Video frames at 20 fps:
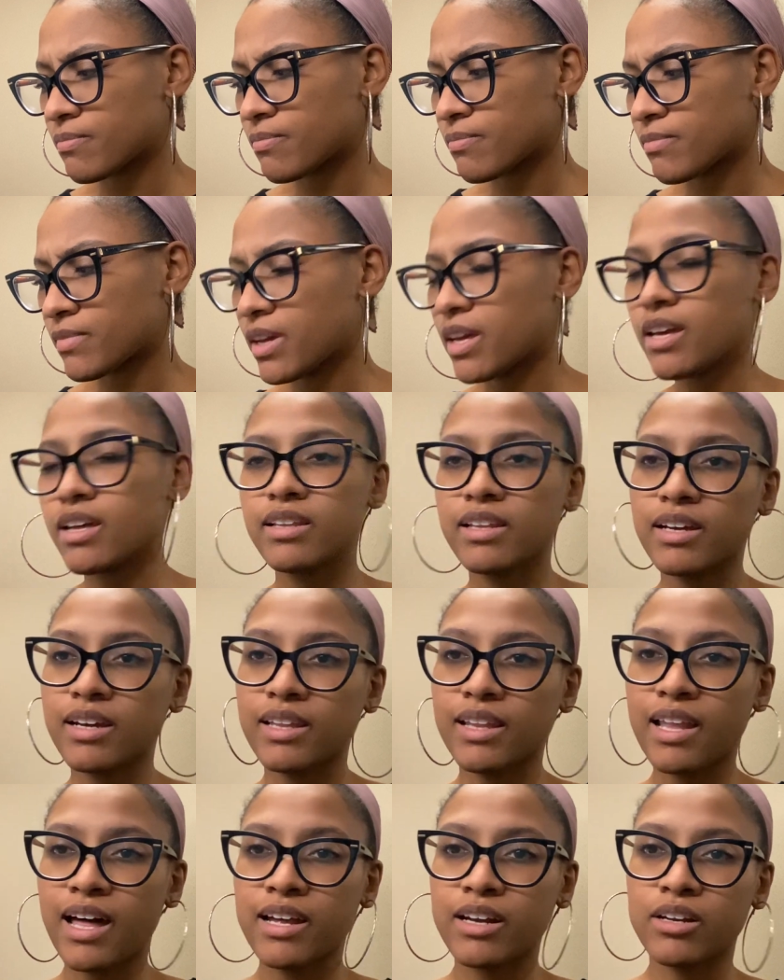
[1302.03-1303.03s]
healing a
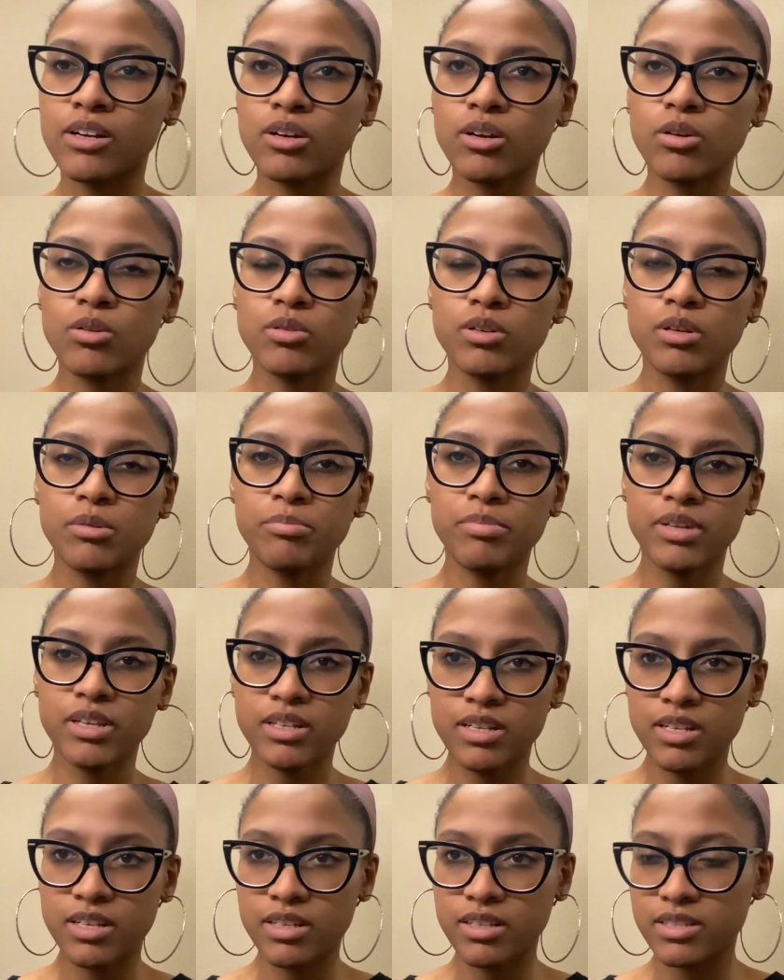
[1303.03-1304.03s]
lot of the
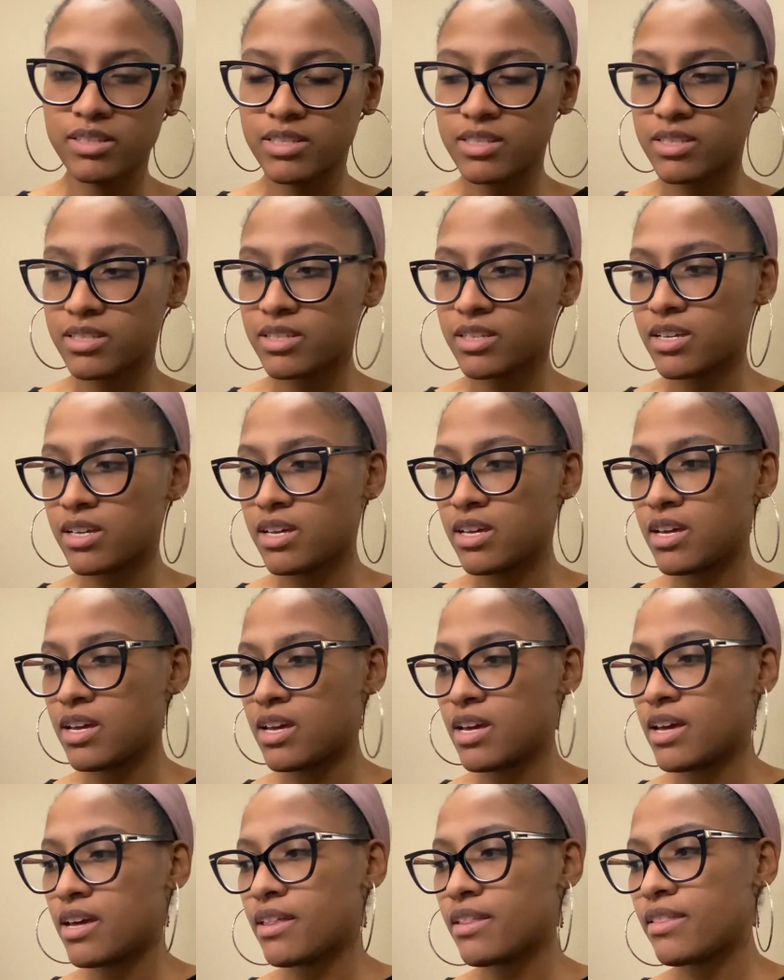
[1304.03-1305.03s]
codependence
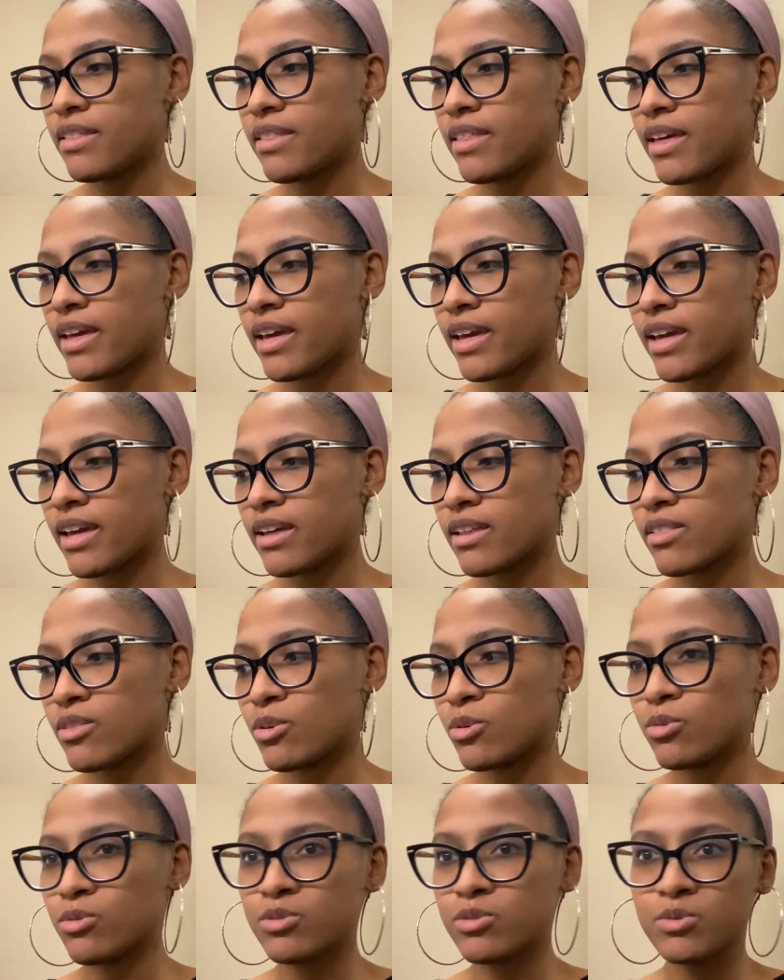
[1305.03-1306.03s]
that
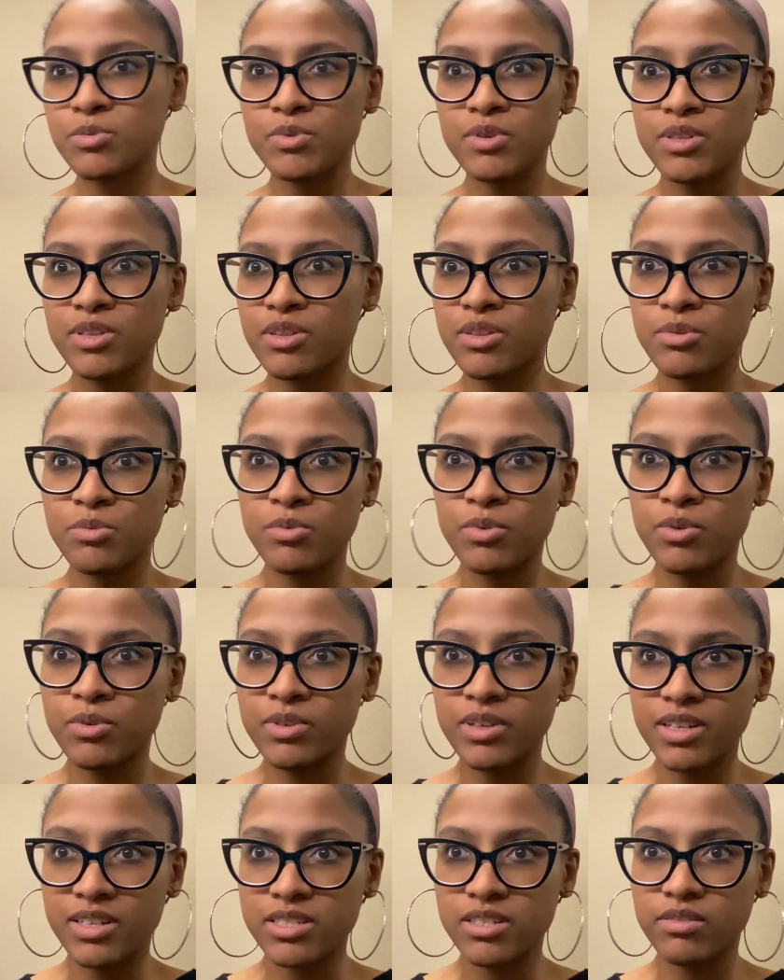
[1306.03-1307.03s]
those with
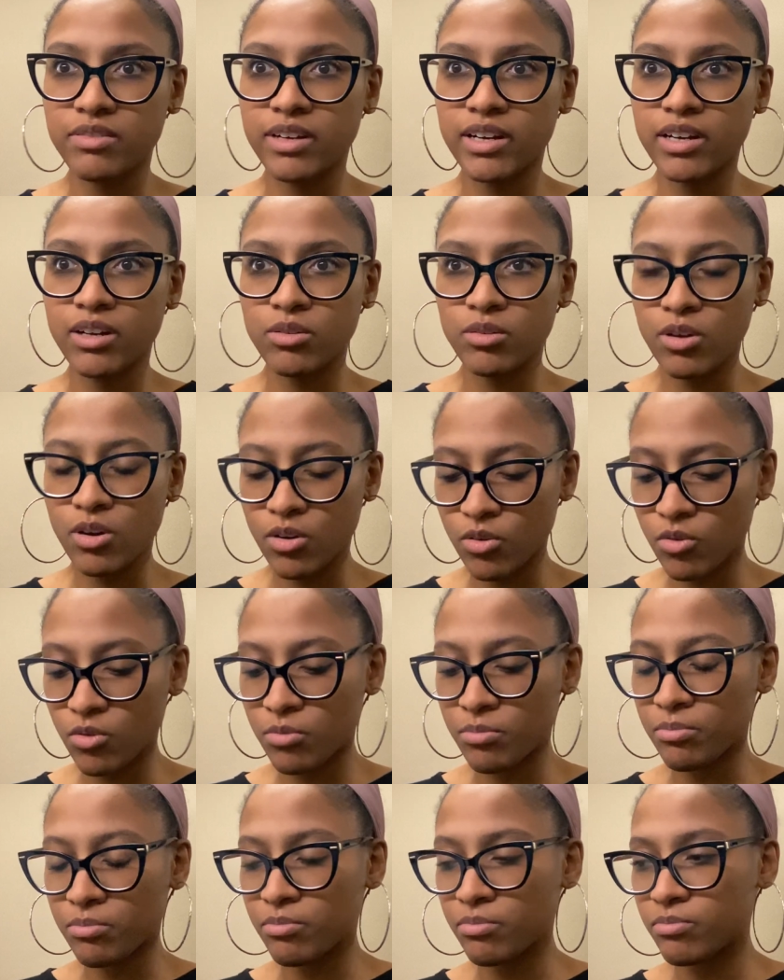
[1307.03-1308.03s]
woundings around
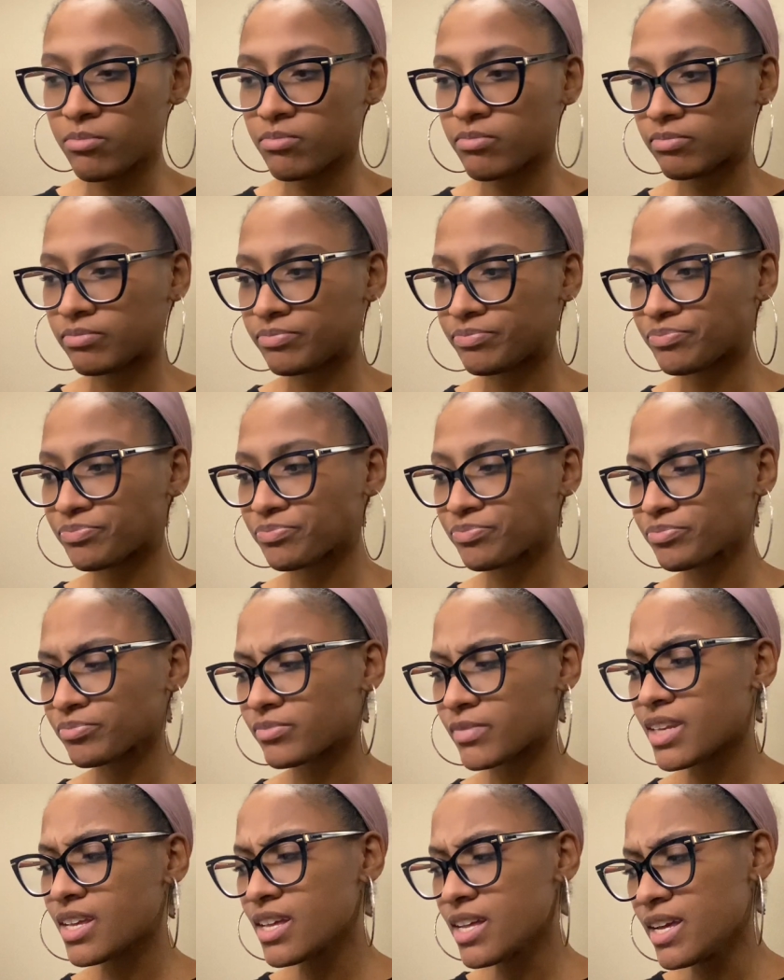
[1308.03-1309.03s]
home
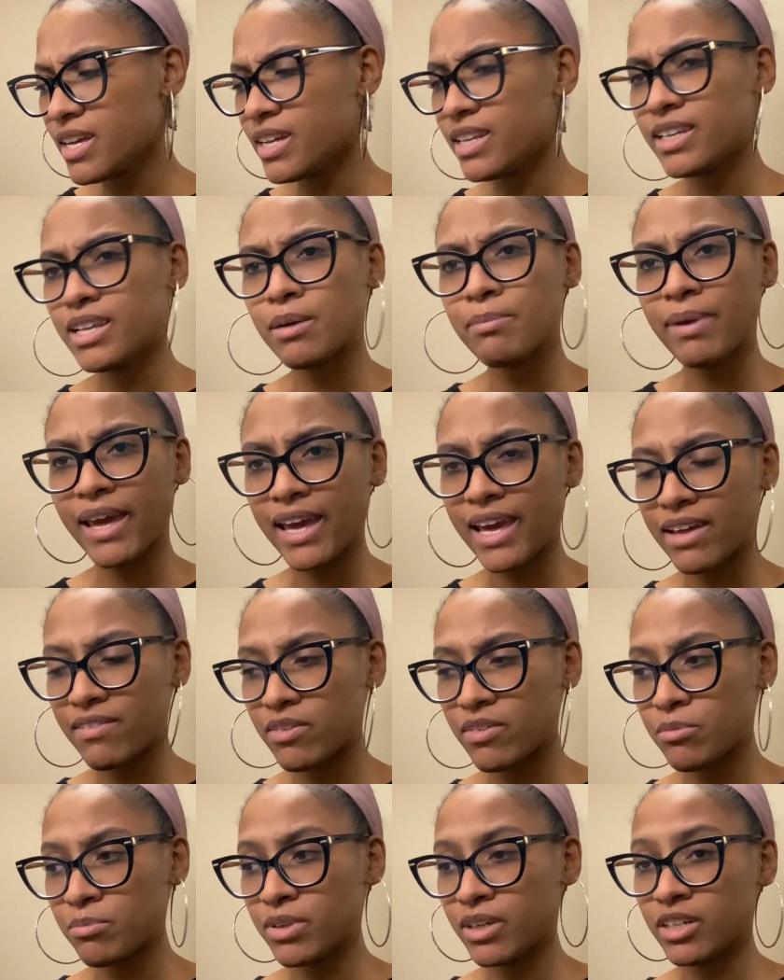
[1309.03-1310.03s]
end up
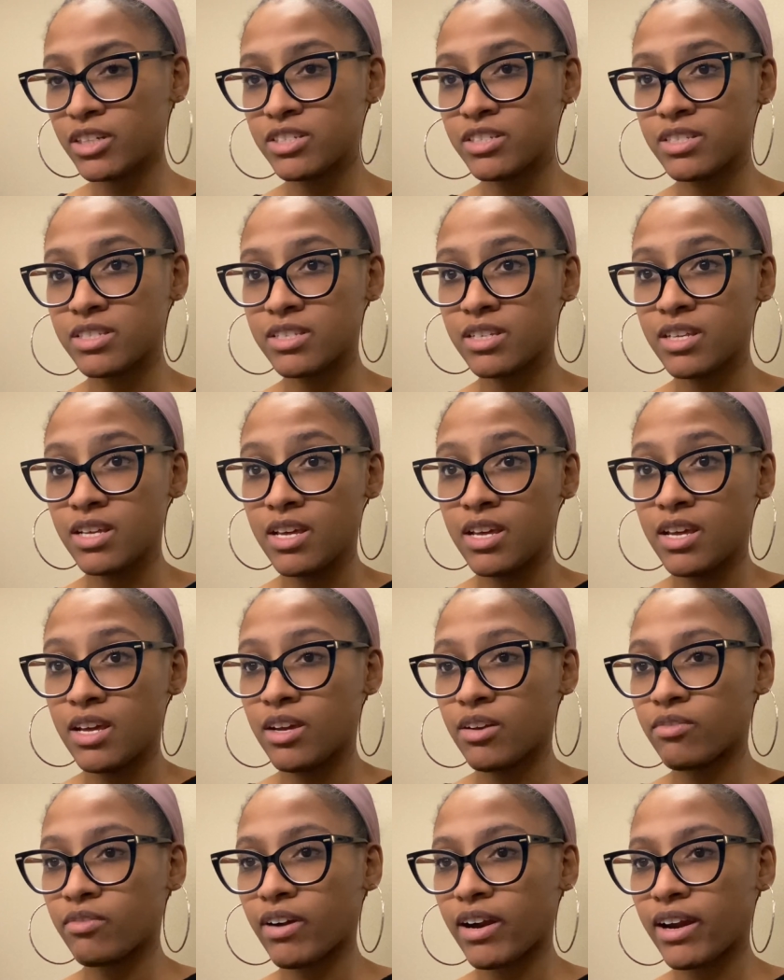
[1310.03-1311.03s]
having, because,
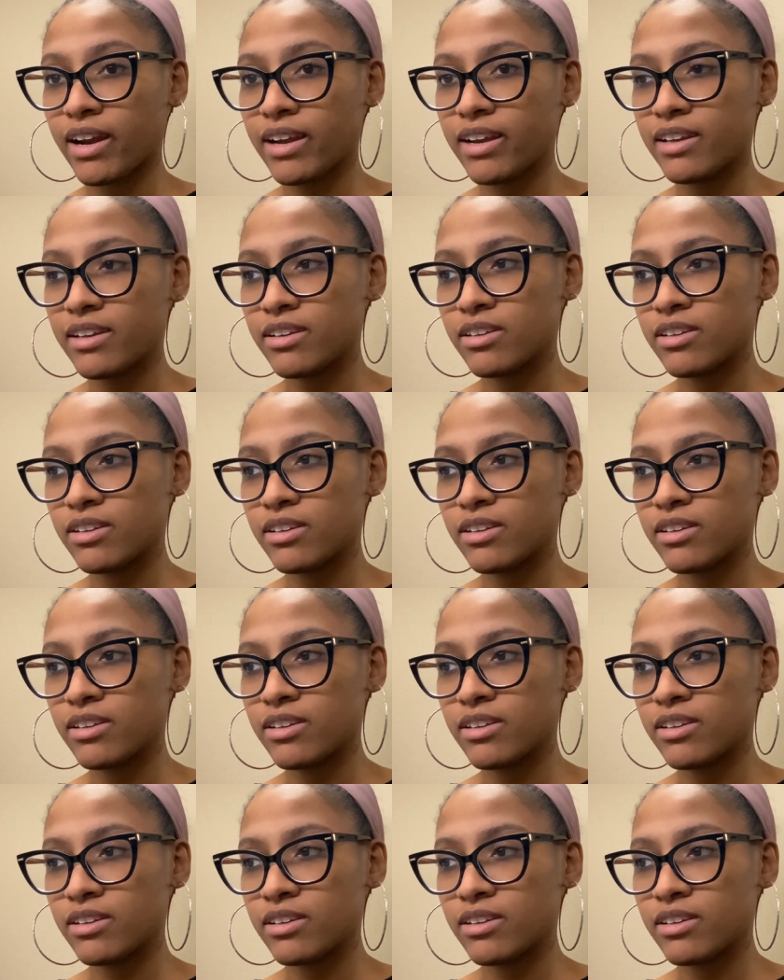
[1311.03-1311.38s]
right,